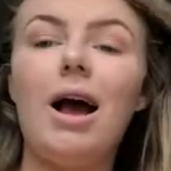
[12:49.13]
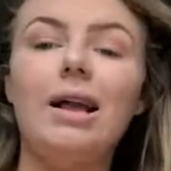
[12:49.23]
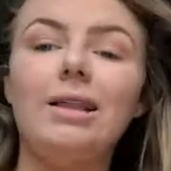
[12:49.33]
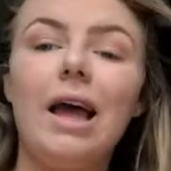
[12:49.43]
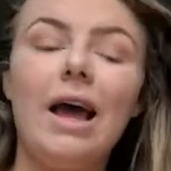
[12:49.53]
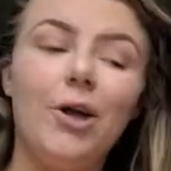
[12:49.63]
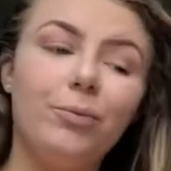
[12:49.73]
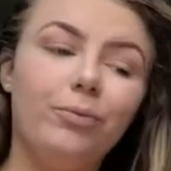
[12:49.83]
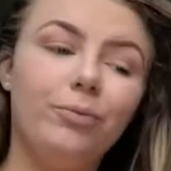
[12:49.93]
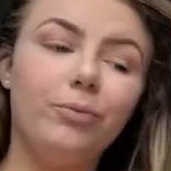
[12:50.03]
And
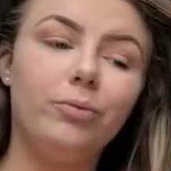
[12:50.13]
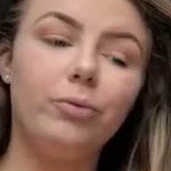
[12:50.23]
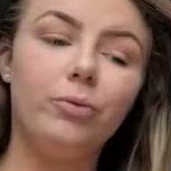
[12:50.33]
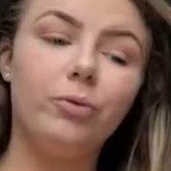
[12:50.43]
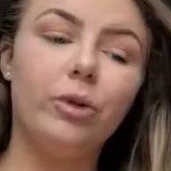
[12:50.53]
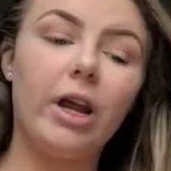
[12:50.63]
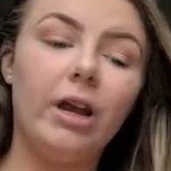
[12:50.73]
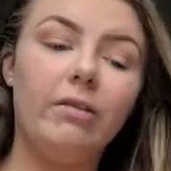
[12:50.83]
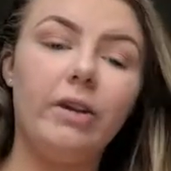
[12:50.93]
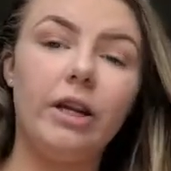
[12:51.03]
then, we're
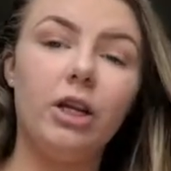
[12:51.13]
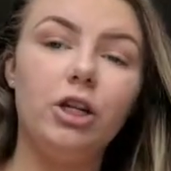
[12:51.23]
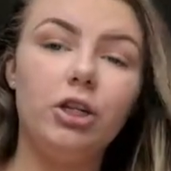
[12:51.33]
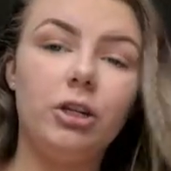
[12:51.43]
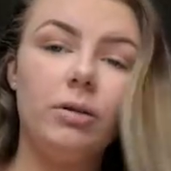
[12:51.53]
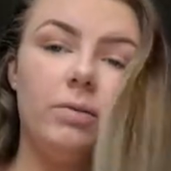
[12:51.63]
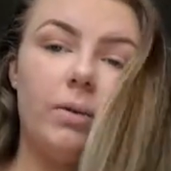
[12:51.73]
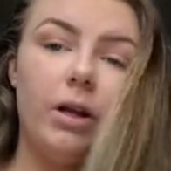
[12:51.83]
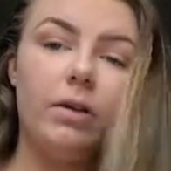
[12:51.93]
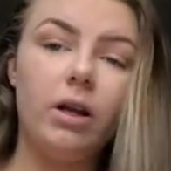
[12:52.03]
nearly finished. I
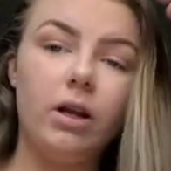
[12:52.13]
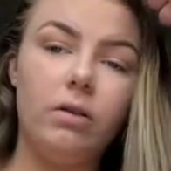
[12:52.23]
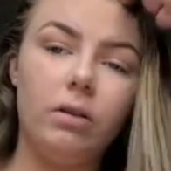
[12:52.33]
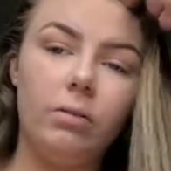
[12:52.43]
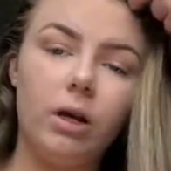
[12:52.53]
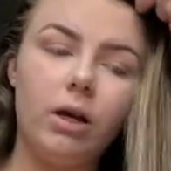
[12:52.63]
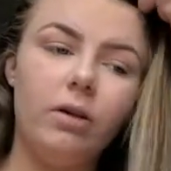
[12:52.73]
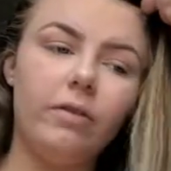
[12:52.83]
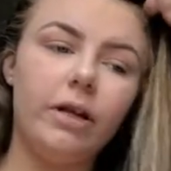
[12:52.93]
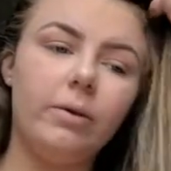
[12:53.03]
mean, it's only took me
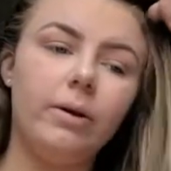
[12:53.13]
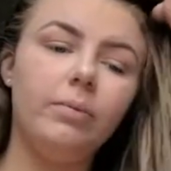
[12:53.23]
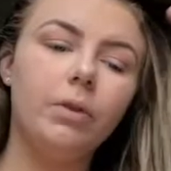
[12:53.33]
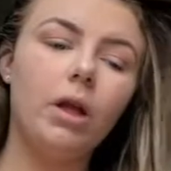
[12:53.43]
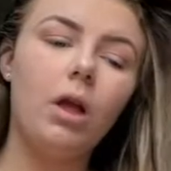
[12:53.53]
half an hour.